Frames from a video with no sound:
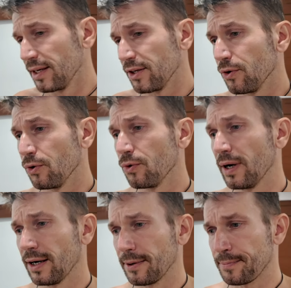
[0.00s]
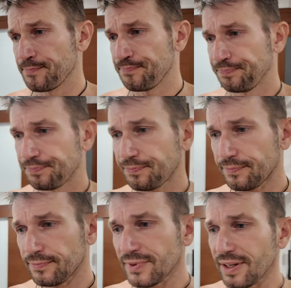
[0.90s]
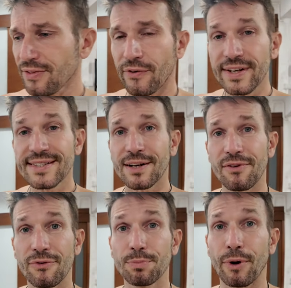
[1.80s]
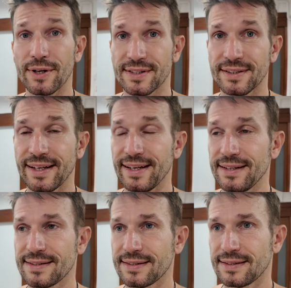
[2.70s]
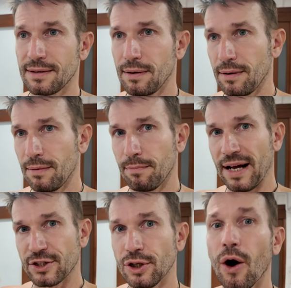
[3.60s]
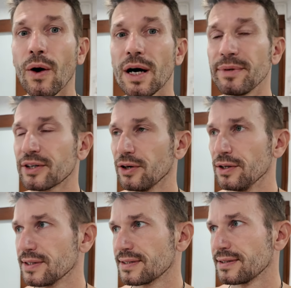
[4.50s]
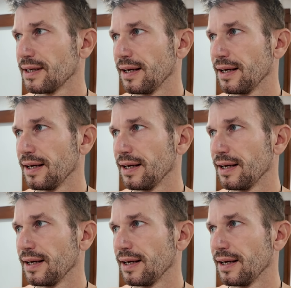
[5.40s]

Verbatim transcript: you um, the risk of a food poison is much lower, because